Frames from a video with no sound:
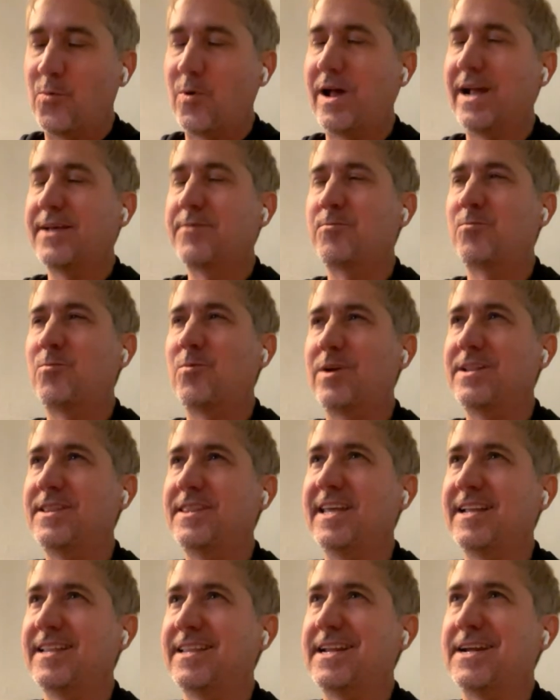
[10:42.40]
Well, I,
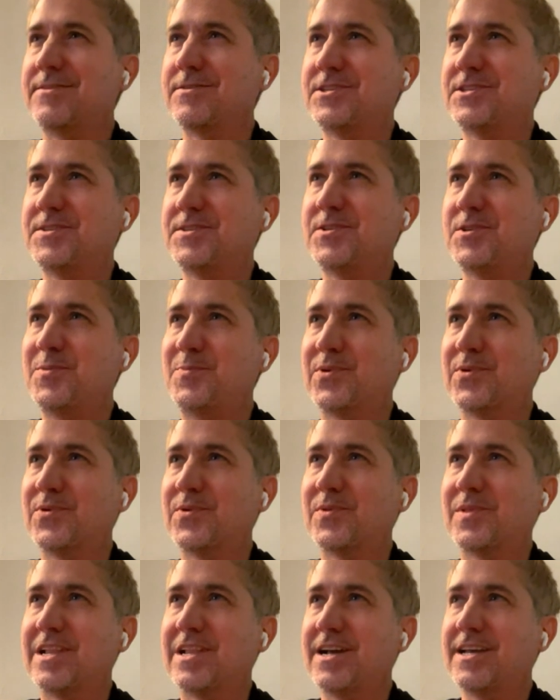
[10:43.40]
one thing that I was
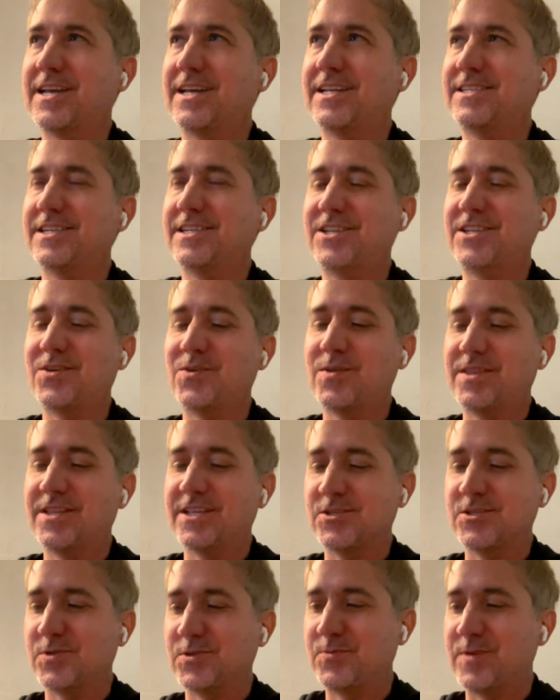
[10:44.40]
super lucky to do in
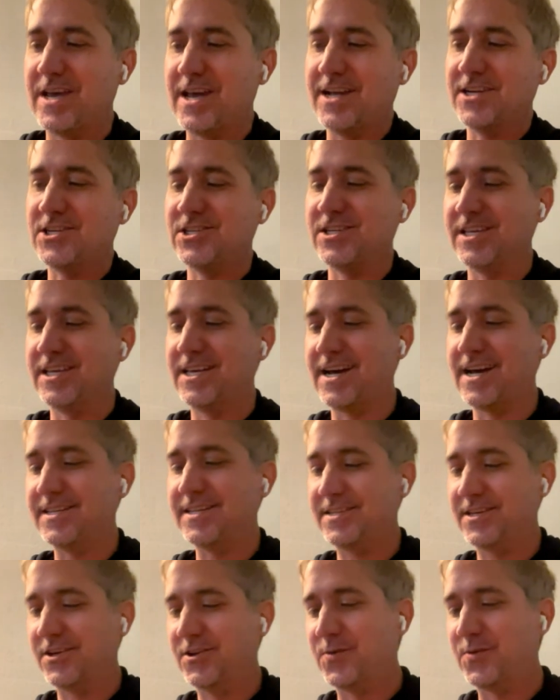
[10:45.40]
this was we actually
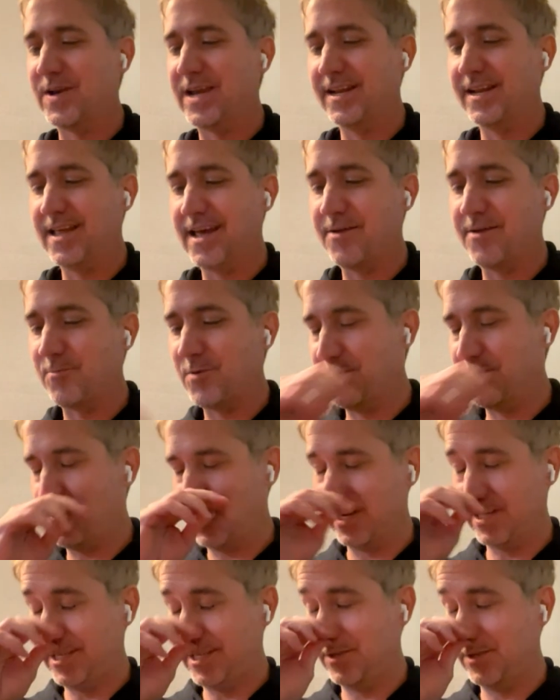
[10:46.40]
got to create. At one
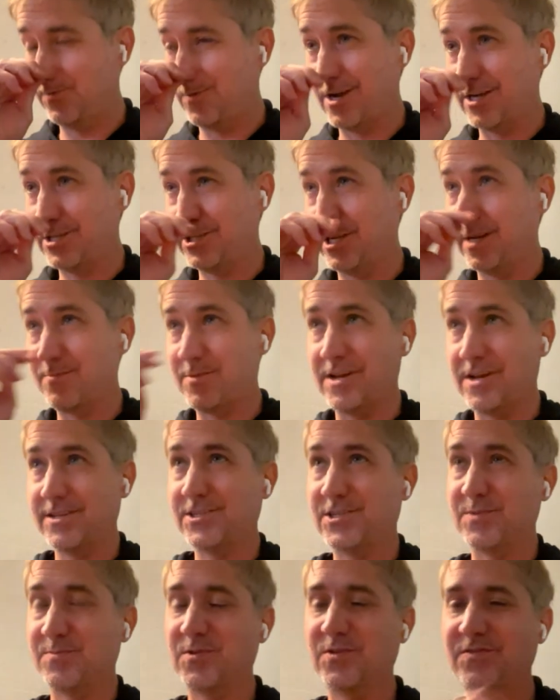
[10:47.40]
point, she's watching a
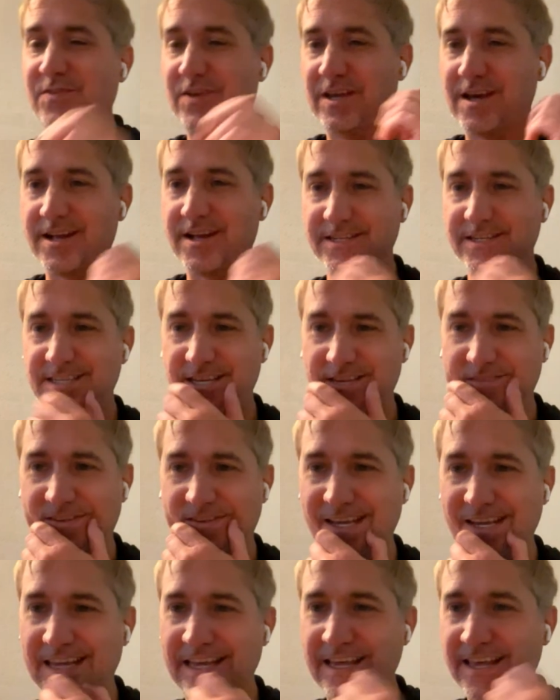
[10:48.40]
monster movie on
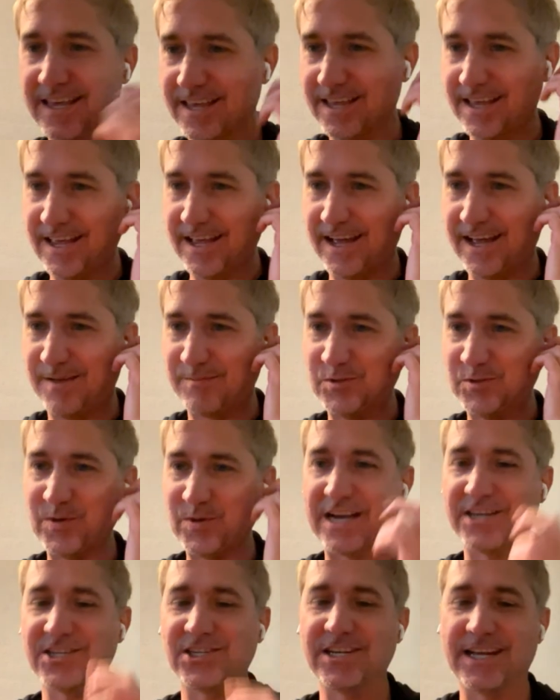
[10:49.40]
TV, um, so
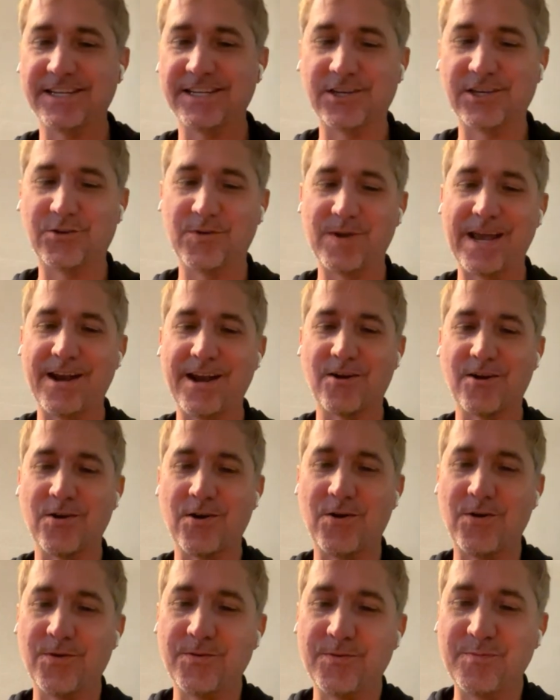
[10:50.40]
we actually got to create our
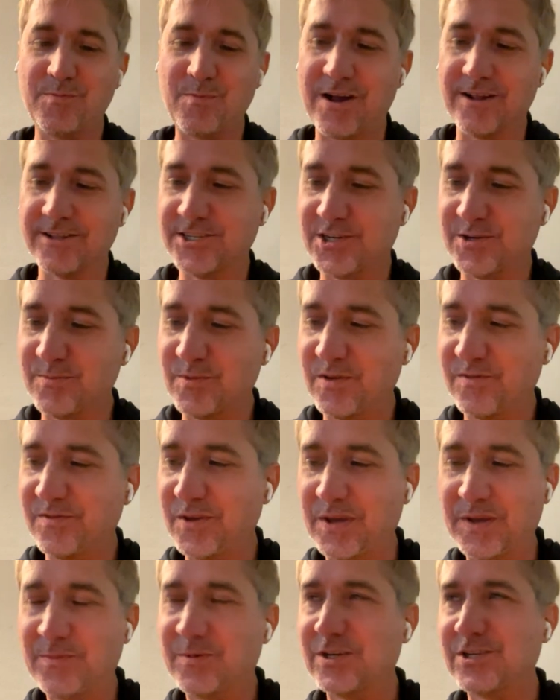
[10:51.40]
own monster
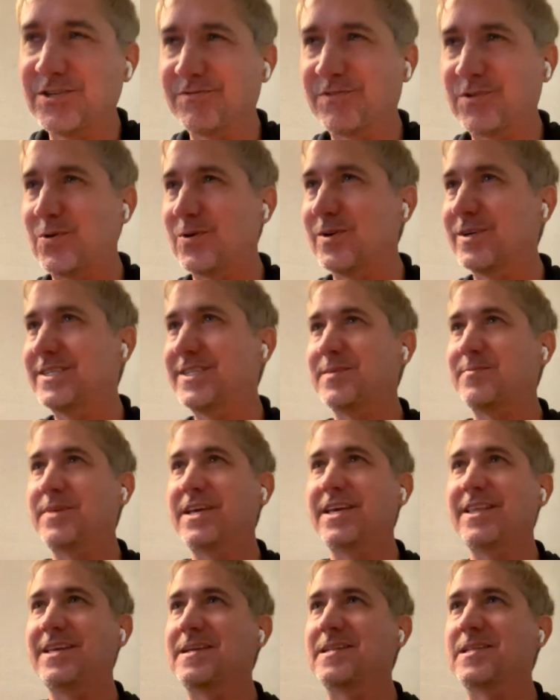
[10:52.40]
movie. Which, of course, to
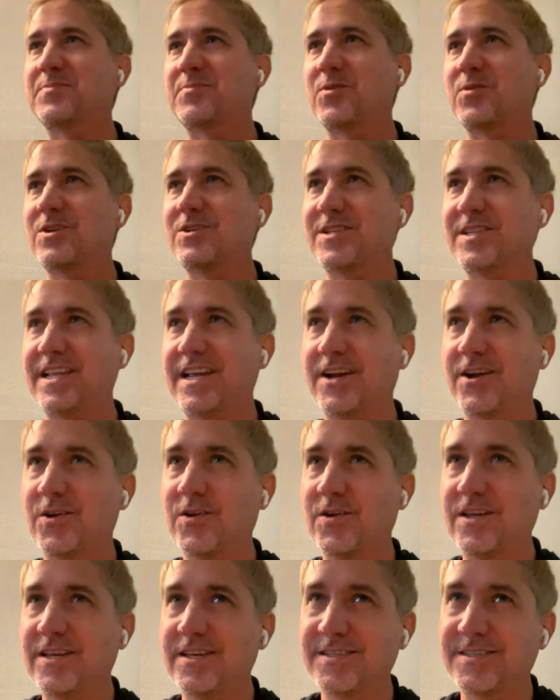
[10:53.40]
me, the inspiration
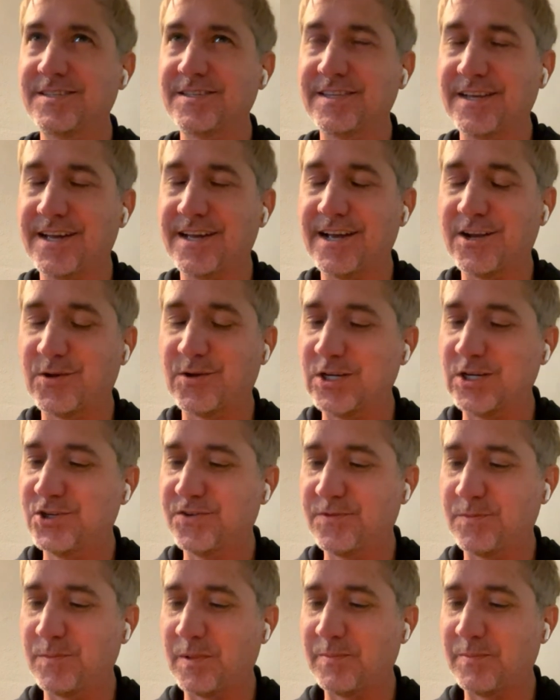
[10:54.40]
there is uh,
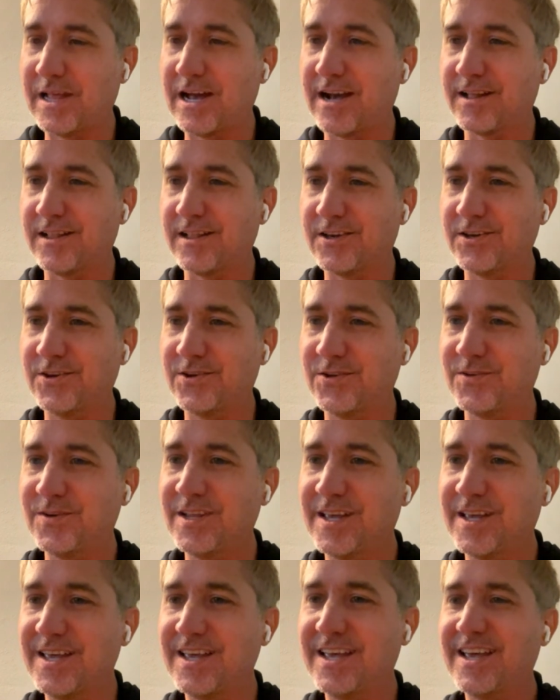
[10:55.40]
Creature from the Black Lagoon.